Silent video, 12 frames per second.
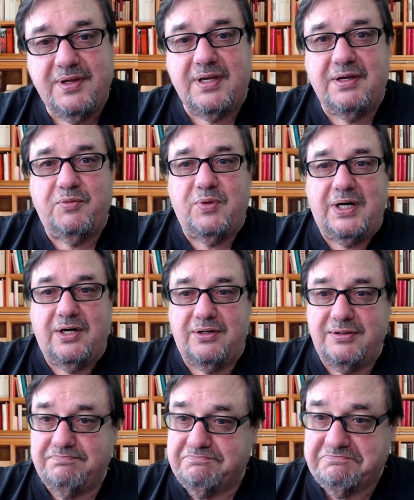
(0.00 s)

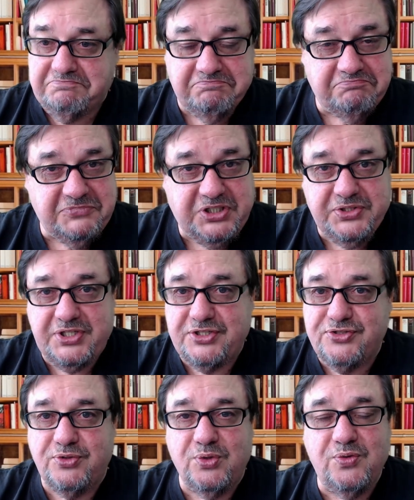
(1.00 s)
where you
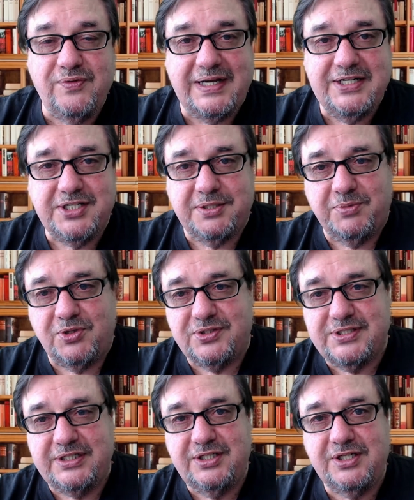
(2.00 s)
just grew
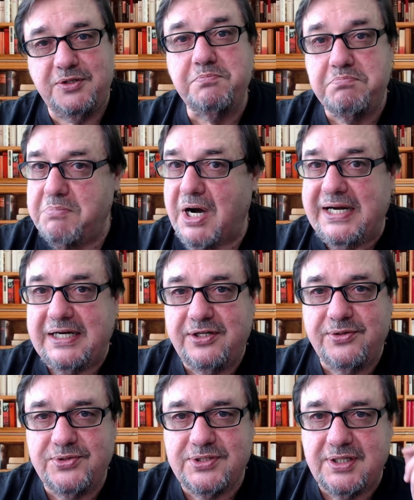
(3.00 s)
vegetables and you might
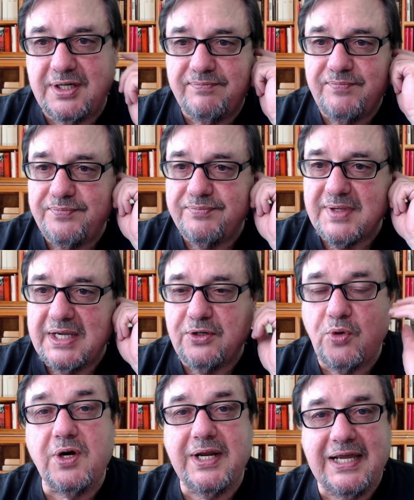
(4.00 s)
use an
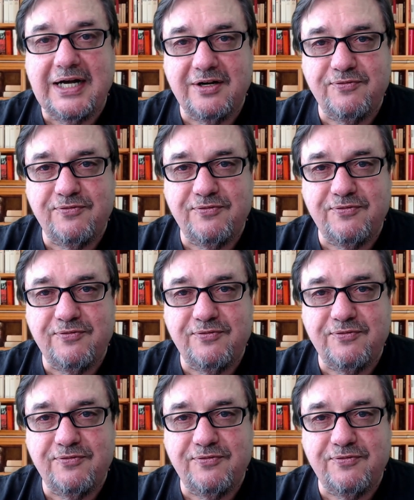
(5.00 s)
organic